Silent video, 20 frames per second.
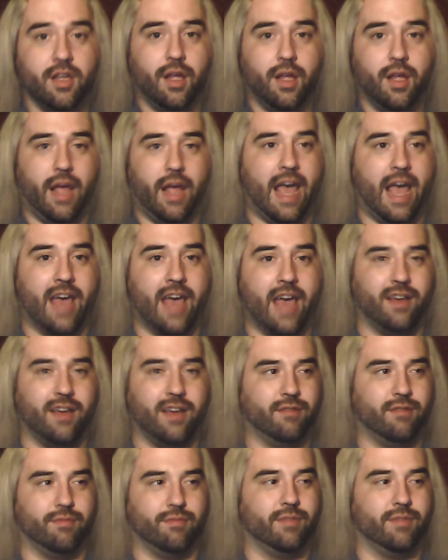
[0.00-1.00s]

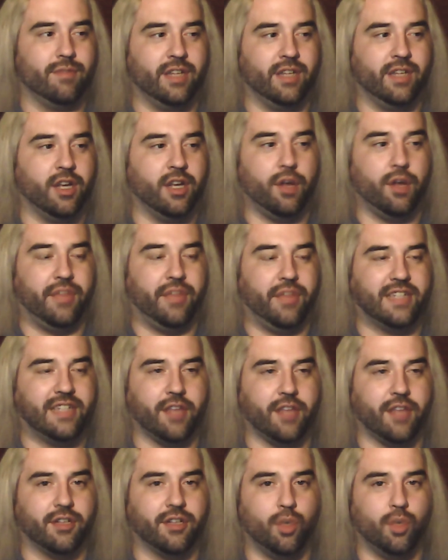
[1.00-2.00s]
And, you know, these
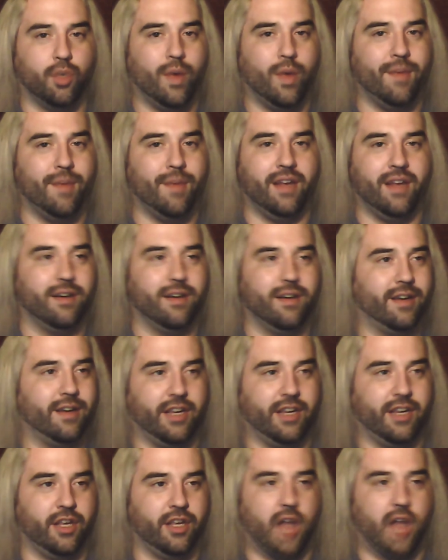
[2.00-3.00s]
other 2 women,
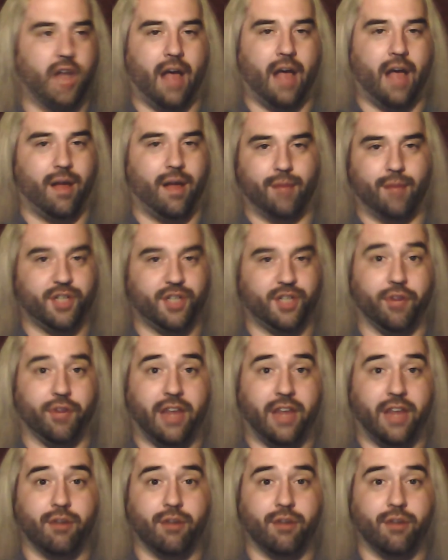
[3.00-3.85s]
you know, I'm sure they don't